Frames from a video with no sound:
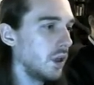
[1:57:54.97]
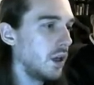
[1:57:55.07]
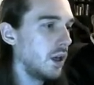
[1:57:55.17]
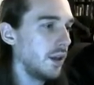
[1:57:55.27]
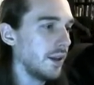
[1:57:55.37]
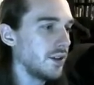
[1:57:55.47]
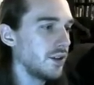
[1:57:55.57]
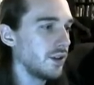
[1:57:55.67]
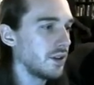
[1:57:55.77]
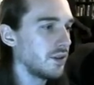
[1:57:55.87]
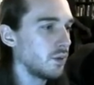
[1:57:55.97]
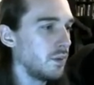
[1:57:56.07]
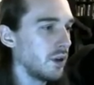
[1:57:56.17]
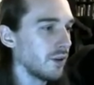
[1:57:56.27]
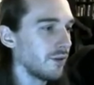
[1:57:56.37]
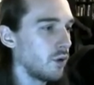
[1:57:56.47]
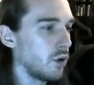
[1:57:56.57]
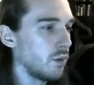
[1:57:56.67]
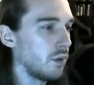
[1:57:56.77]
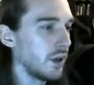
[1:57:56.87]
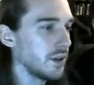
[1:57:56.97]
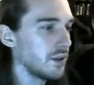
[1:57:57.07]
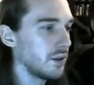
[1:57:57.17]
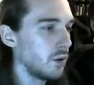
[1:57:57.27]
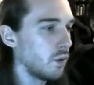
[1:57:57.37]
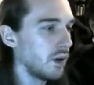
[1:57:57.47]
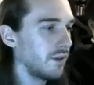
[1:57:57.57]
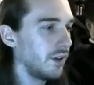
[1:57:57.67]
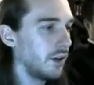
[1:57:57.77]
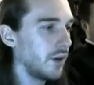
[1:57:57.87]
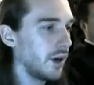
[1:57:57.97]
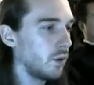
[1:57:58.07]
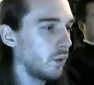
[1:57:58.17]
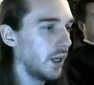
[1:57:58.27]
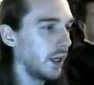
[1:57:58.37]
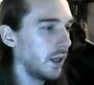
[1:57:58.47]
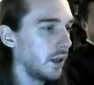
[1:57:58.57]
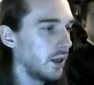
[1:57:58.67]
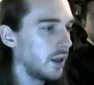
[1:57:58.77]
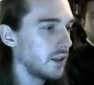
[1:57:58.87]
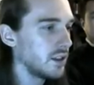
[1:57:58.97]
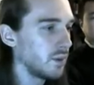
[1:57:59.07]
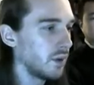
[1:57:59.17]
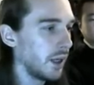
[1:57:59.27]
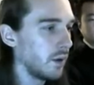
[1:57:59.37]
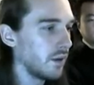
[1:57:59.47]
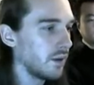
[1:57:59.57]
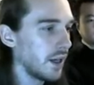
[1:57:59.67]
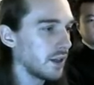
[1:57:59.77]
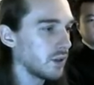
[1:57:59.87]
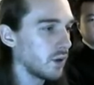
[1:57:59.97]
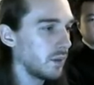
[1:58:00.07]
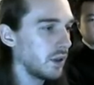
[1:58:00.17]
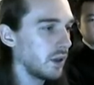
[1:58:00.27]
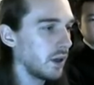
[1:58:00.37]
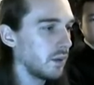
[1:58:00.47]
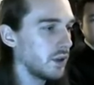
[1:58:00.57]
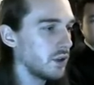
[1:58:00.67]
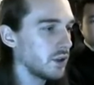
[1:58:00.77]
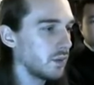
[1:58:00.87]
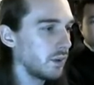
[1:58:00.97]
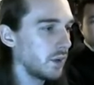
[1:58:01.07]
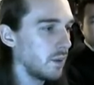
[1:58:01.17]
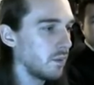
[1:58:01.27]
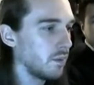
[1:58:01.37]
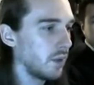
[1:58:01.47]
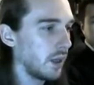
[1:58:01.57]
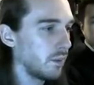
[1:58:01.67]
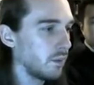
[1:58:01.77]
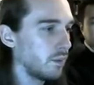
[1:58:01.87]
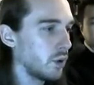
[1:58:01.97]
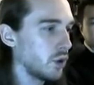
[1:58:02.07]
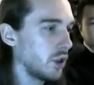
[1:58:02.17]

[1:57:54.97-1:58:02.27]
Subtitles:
this would be your focal point, so you want to figure out a way to play with that. So I'm gonna just keep like pushing and